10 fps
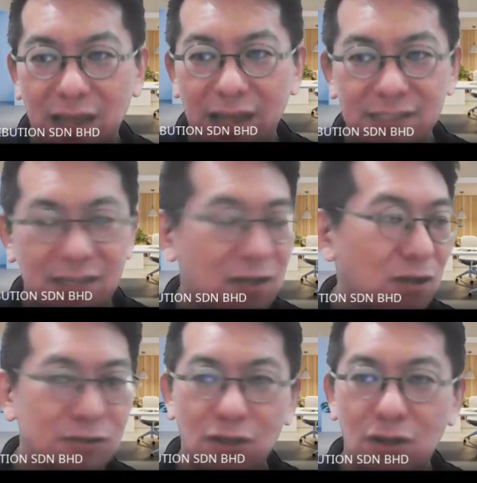as a
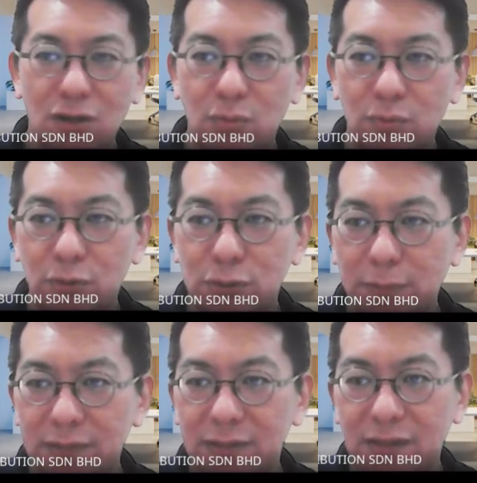console, which
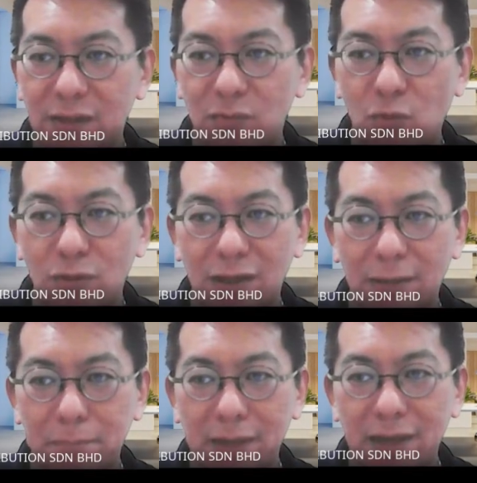means it won't
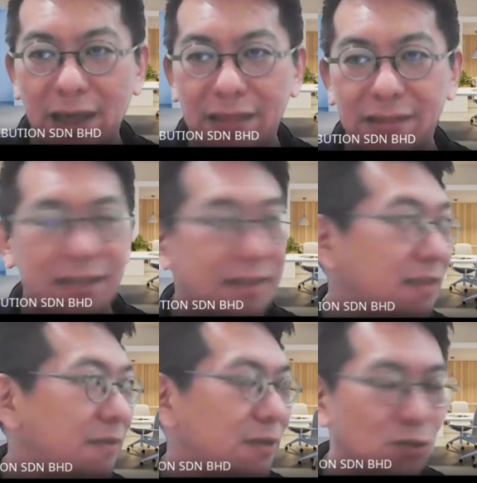appear at
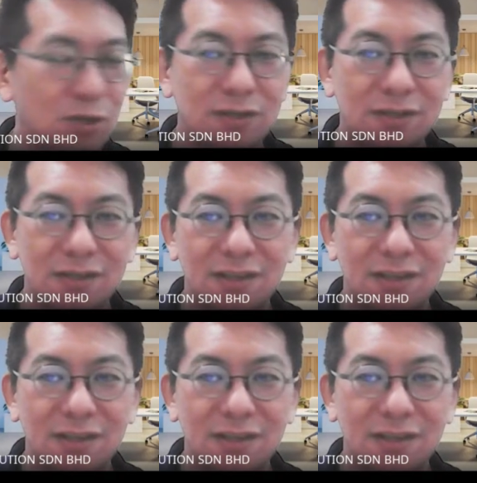individual.